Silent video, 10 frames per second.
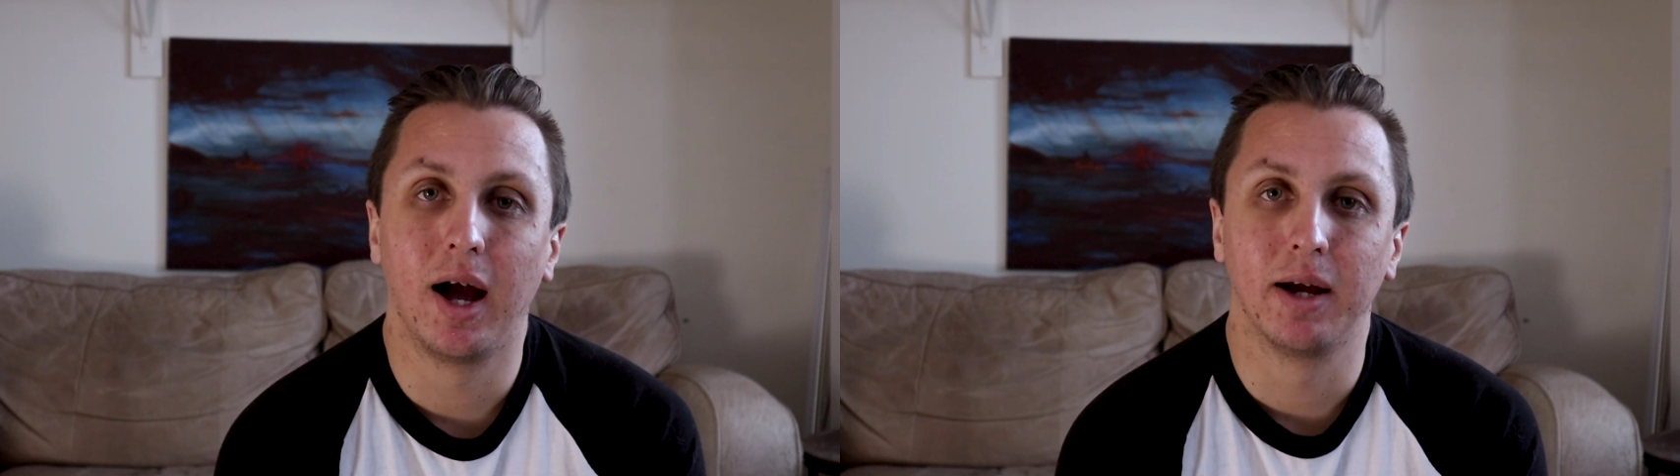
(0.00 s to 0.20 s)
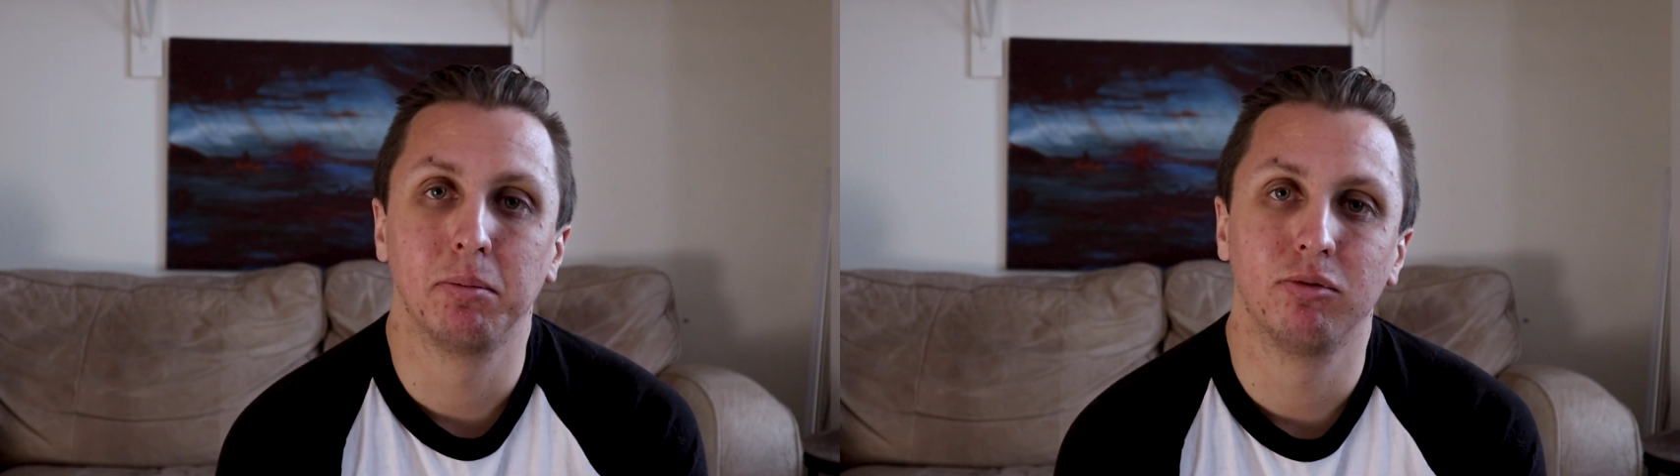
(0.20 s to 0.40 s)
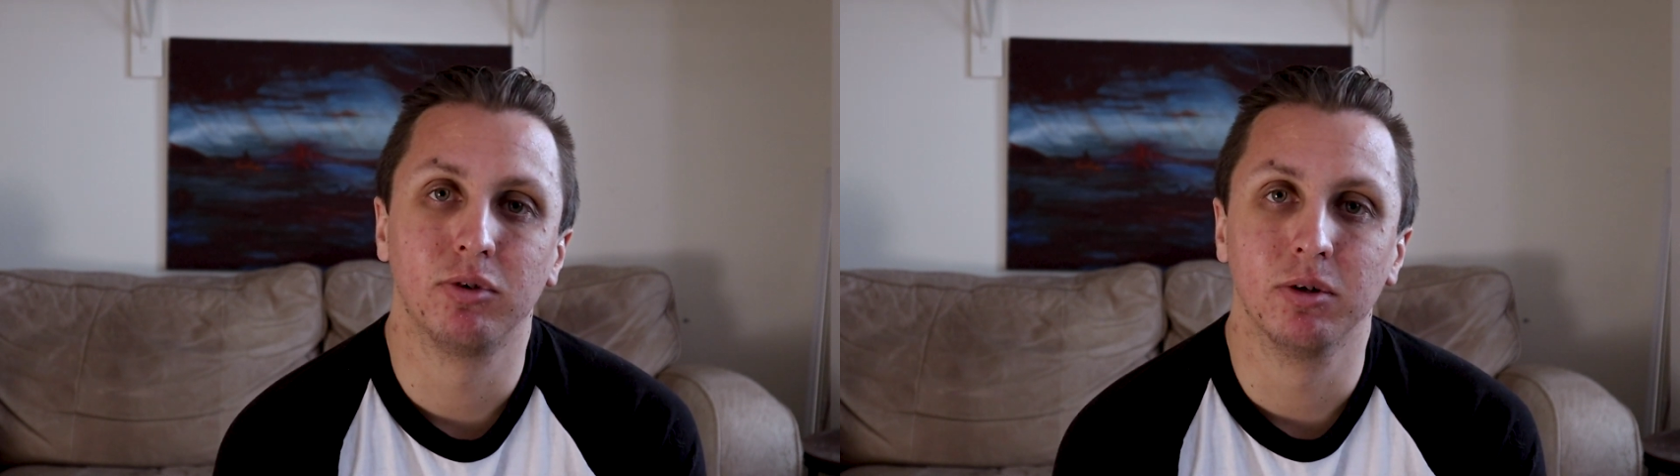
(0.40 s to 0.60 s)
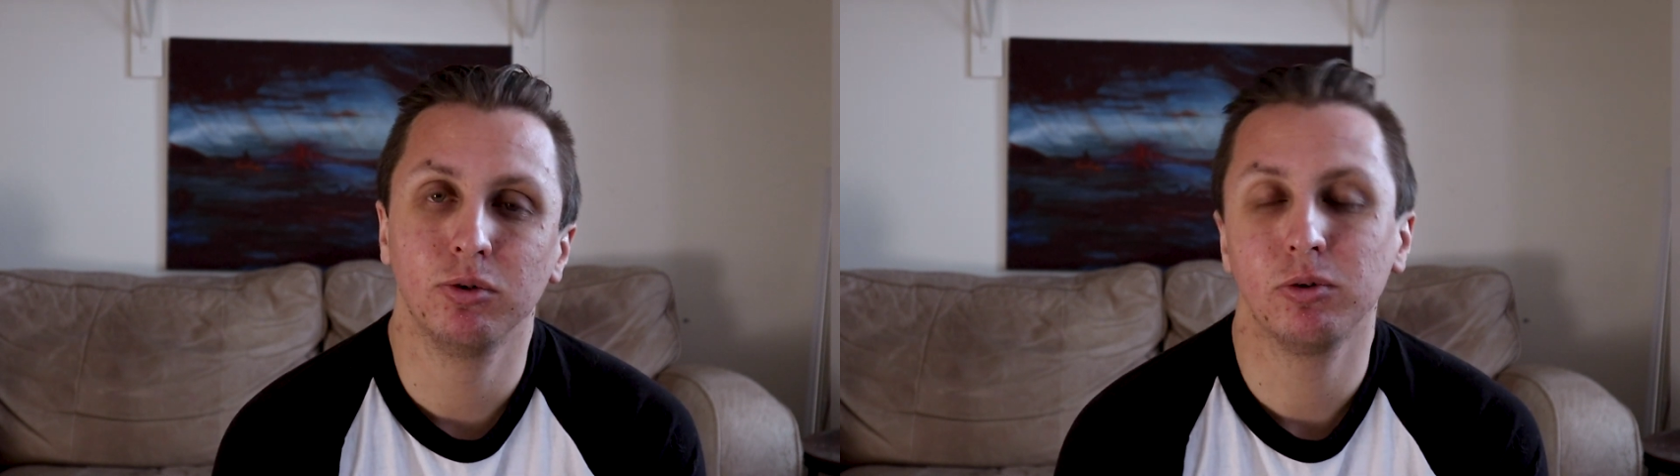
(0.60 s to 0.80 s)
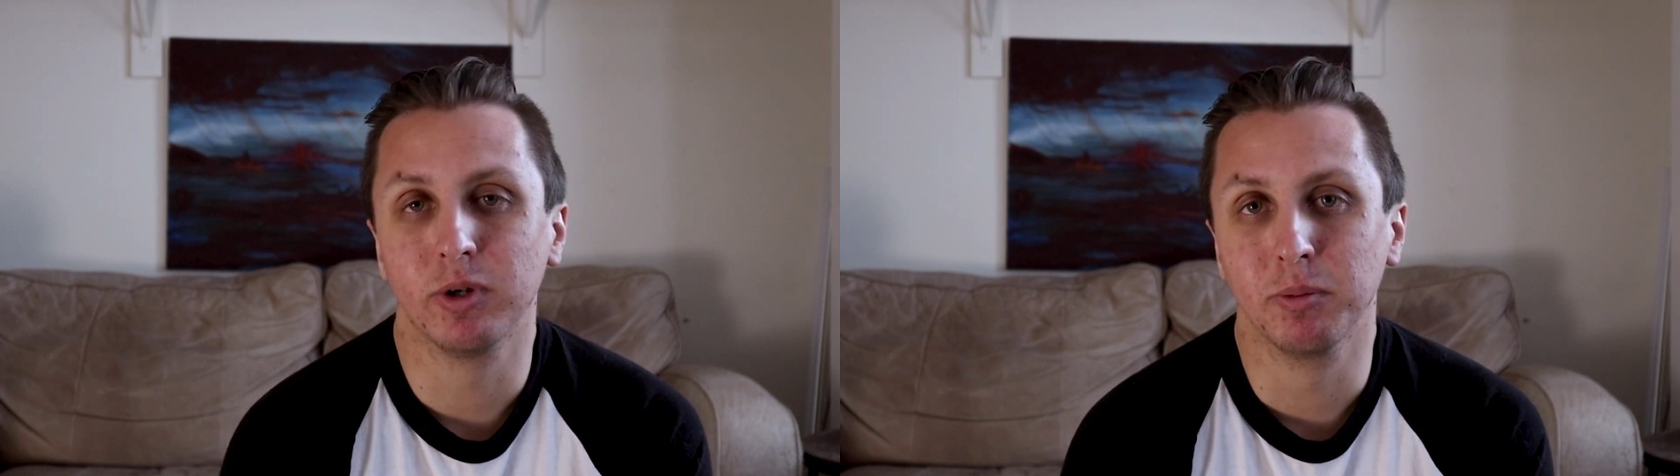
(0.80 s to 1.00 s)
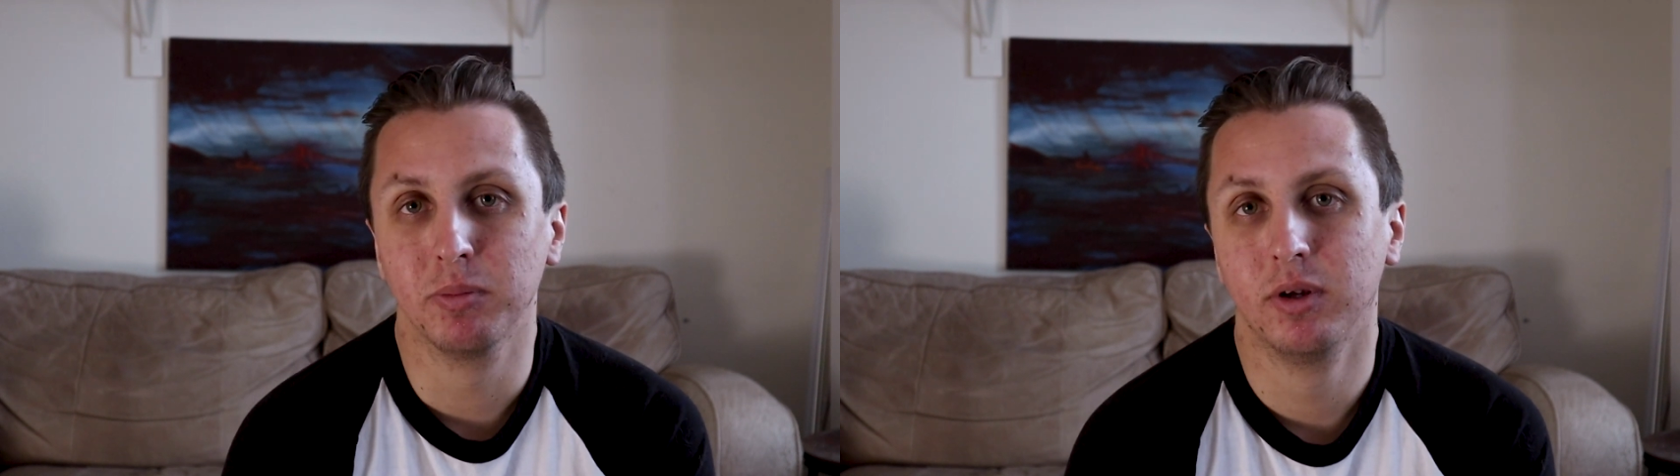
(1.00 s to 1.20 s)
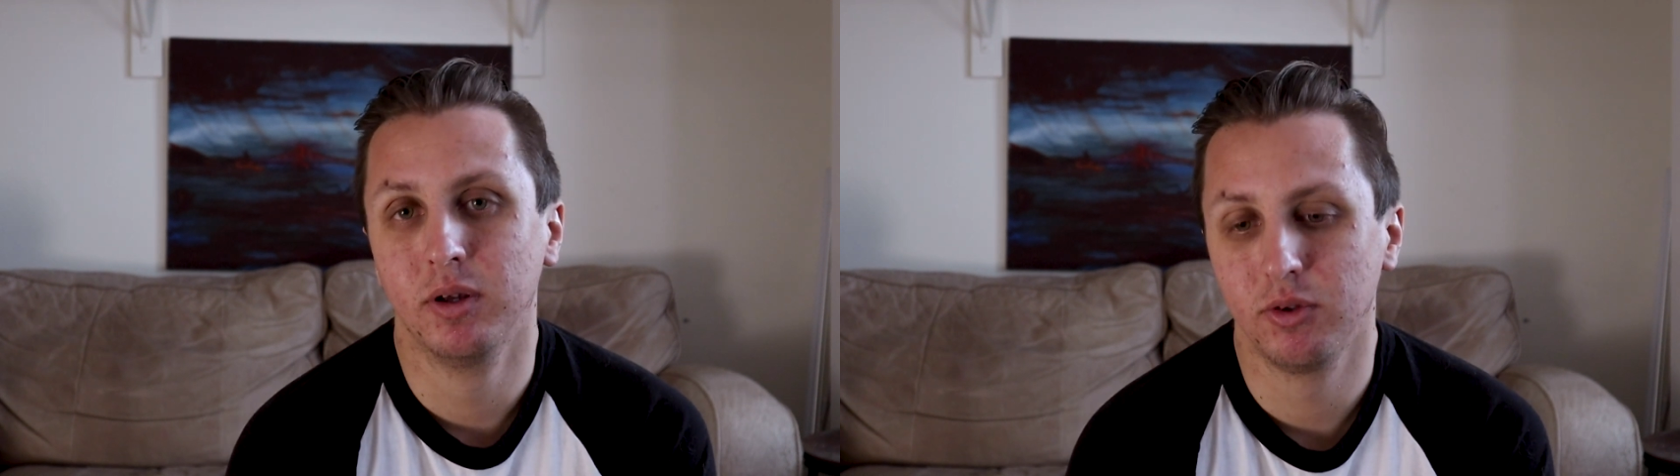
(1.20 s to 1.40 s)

I prefer full frame.